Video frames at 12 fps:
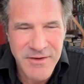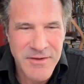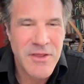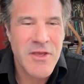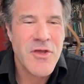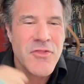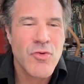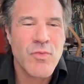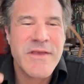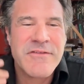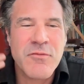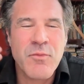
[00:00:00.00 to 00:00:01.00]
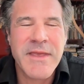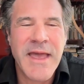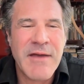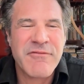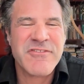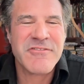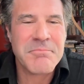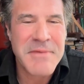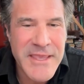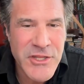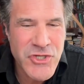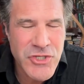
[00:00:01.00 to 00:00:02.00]
right? The reason we have
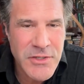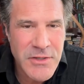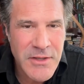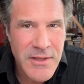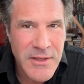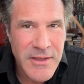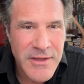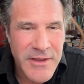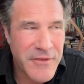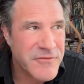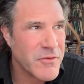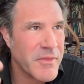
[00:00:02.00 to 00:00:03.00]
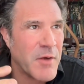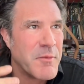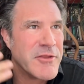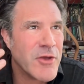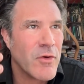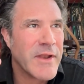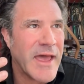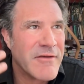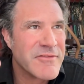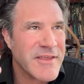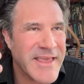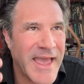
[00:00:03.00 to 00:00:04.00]
speech is so that we don't
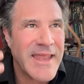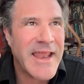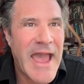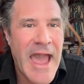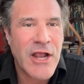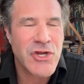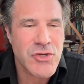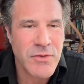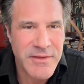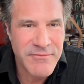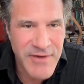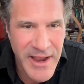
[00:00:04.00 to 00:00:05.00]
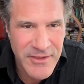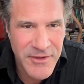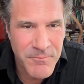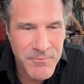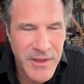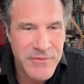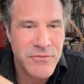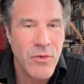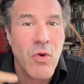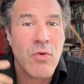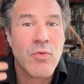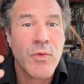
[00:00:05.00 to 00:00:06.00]
have to get actually violent. That's the
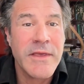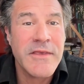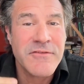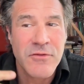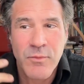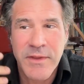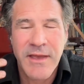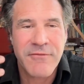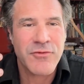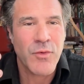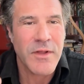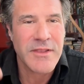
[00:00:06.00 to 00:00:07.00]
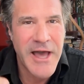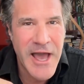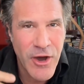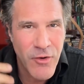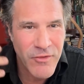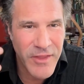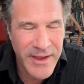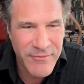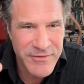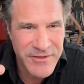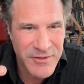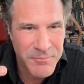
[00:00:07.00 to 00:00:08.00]
whole reason we have to allow
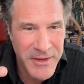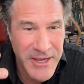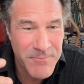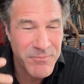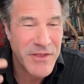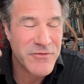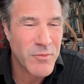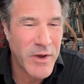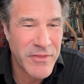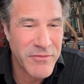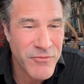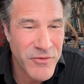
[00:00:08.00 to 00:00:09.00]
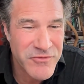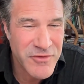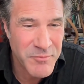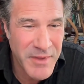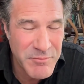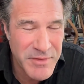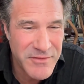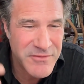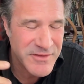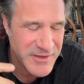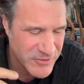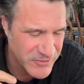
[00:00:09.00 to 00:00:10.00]
lively debate. It's why the First
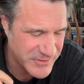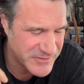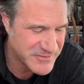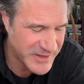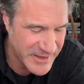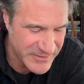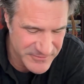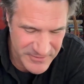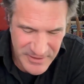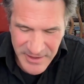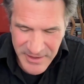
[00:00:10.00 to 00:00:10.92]
Amendment here in the States